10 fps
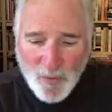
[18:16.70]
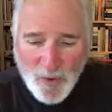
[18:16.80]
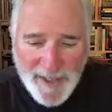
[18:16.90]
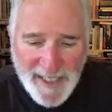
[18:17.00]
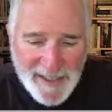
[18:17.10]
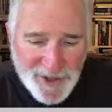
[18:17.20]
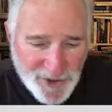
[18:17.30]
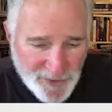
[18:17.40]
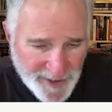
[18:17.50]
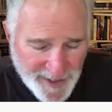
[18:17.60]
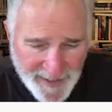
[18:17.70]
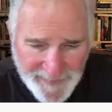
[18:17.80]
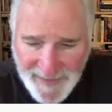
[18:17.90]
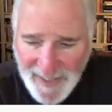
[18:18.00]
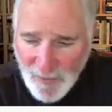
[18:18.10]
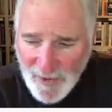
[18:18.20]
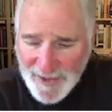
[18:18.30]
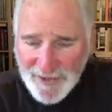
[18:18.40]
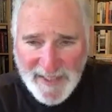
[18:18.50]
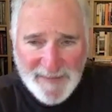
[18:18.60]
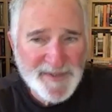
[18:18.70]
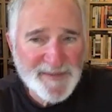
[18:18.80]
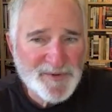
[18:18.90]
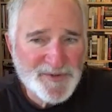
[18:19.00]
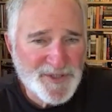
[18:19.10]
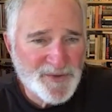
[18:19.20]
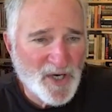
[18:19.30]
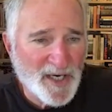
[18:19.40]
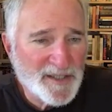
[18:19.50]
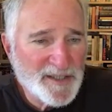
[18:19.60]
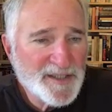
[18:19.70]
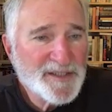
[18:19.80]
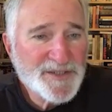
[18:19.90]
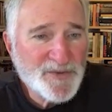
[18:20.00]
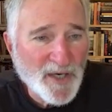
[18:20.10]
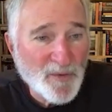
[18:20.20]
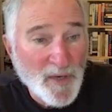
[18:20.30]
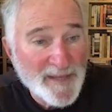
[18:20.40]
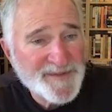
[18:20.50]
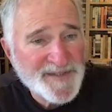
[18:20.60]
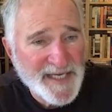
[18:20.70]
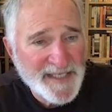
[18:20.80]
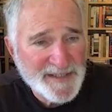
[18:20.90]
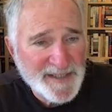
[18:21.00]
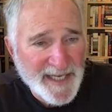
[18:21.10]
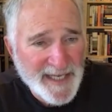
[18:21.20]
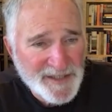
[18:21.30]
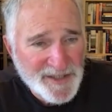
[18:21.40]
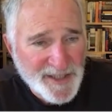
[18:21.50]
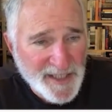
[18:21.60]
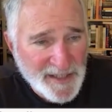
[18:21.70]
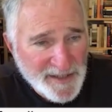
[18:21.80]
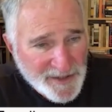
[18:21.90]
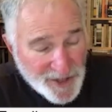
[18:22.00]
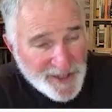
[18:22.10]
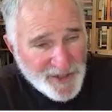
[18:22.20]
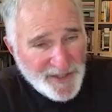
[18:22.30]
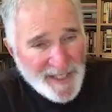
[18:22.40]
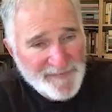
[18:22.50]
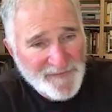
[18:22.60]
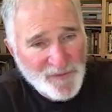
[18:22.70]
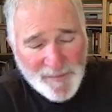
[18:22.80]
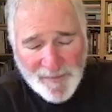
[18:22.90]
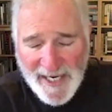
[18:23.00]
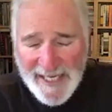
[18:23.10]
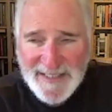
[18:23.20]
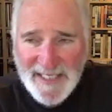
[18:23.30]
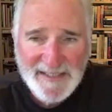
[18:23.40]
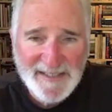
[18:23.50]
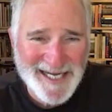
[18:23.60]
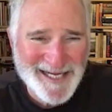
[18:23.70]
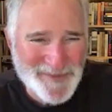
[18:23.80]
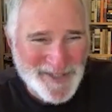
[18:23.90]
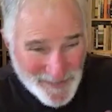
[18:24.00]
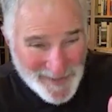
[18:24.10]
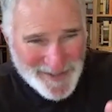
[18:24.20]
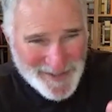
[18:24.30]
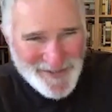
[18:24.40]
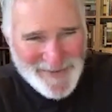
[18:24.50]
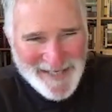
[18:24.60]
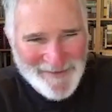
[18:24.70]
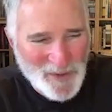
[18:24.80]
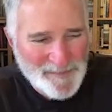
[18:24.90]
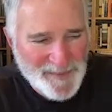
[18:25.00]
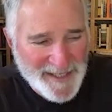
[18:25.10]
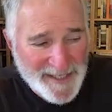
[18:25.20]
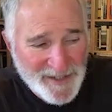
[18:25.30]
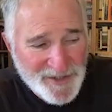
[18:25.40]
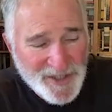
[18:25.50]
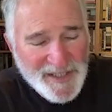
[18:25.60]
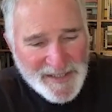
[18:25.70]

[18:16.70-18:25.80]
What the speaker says: We're not sure yet, and I want to direct people to our website at change-our-name-Fort-Bragg.com, because we do have one page